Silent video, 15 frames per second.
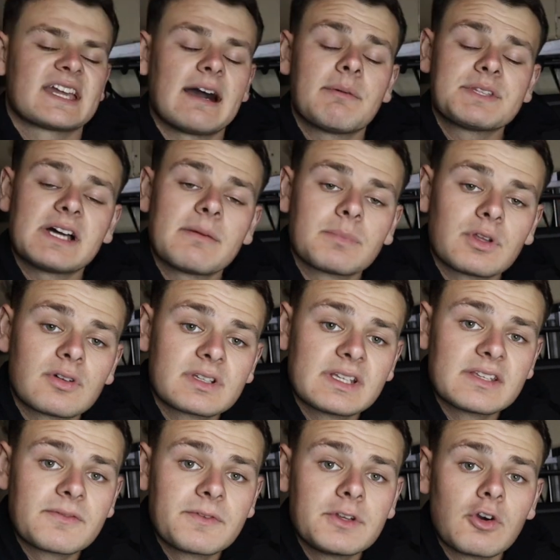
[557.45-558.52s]
Comment down below in
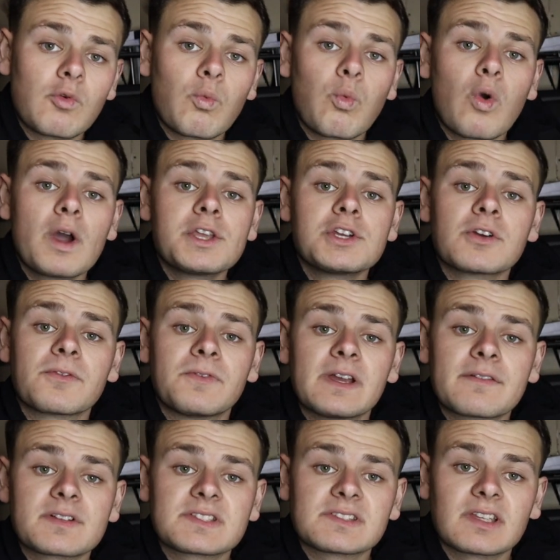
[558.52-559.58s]
today's video what your
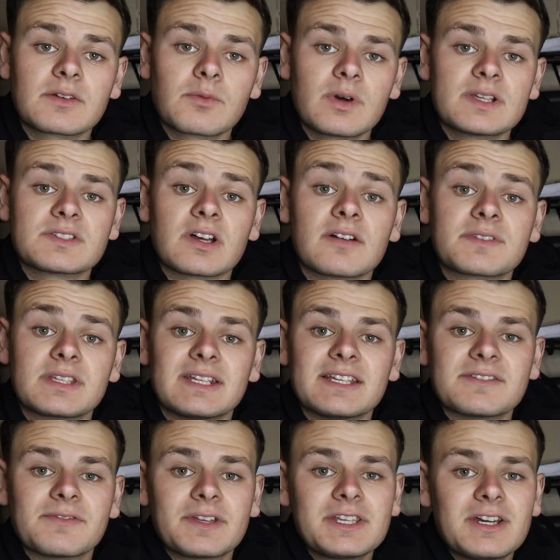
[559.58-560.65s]
favorite sled was of
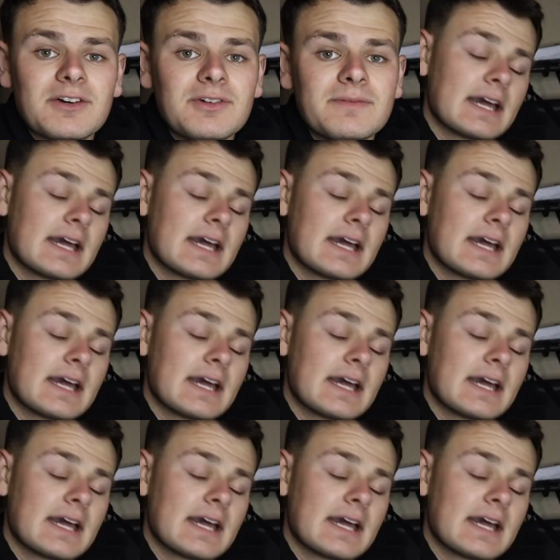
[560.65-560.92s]
today's video.